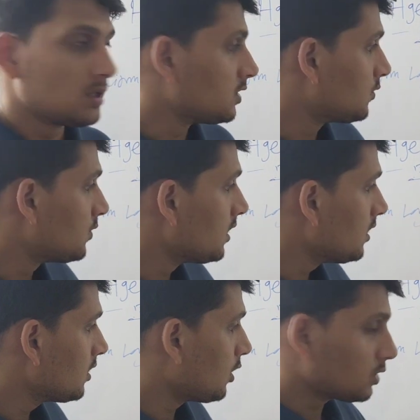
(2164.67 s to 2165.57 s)
the
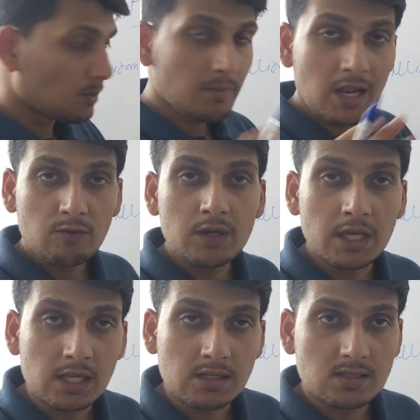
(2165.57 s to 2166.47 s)
Will on the Melbourne
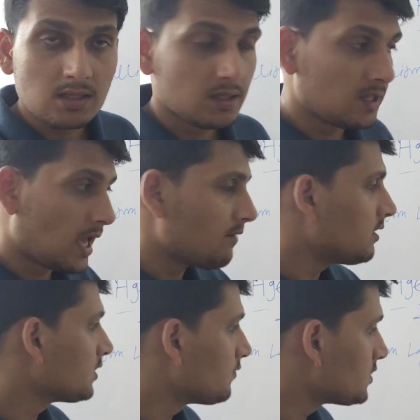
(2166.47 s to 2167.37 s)
Hills. They're
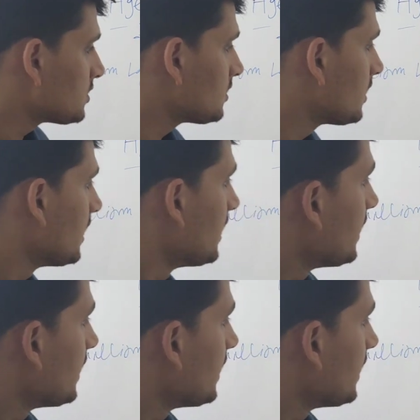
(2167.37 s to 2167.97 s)
having the vision.